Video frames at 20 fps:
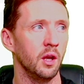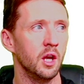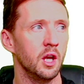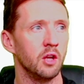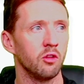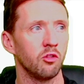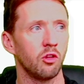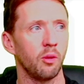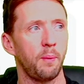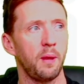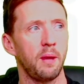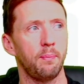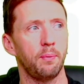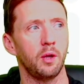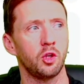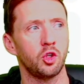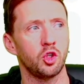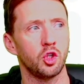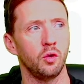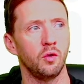So people are
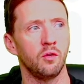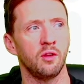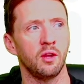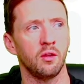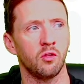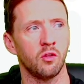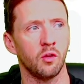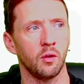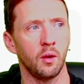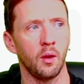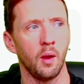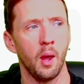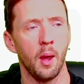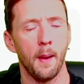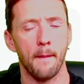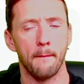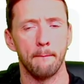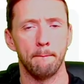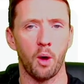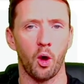choosing to
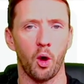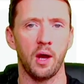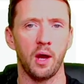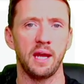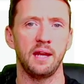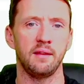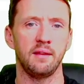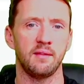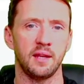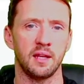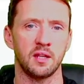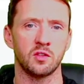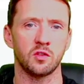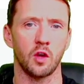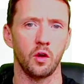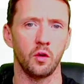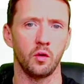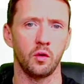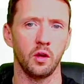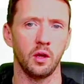buy into this
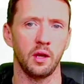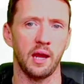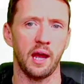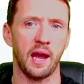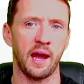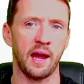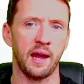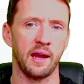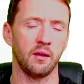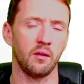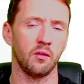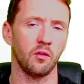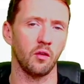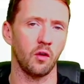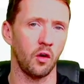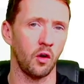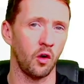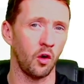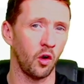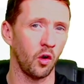token and
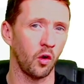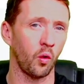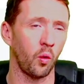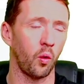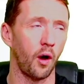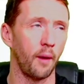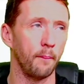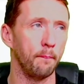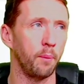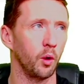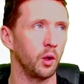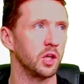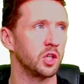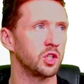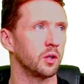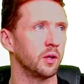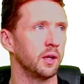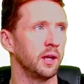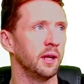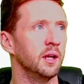are quite bullish
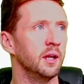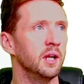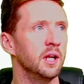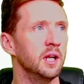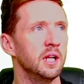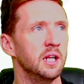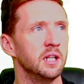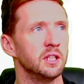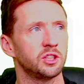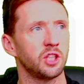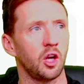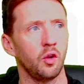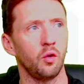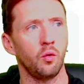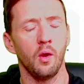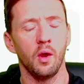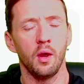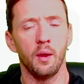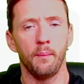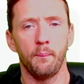on it. So
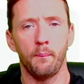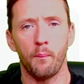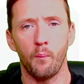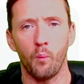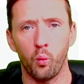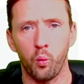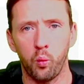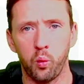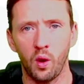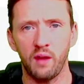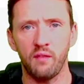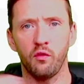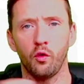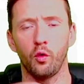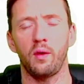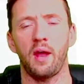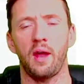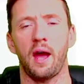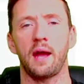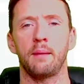with all
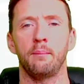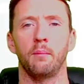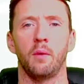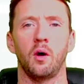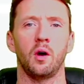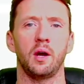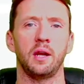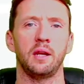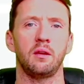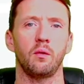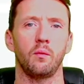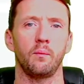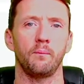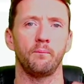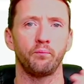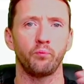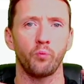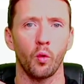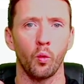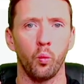that in mind,
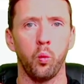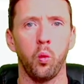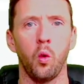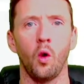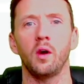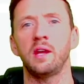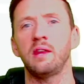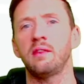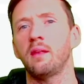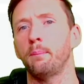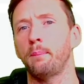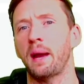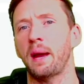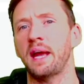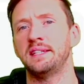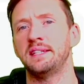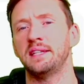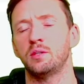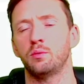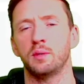what is the
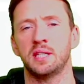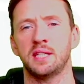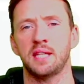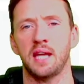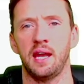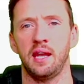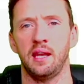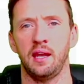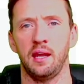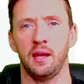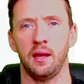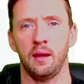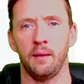basis we're saying here?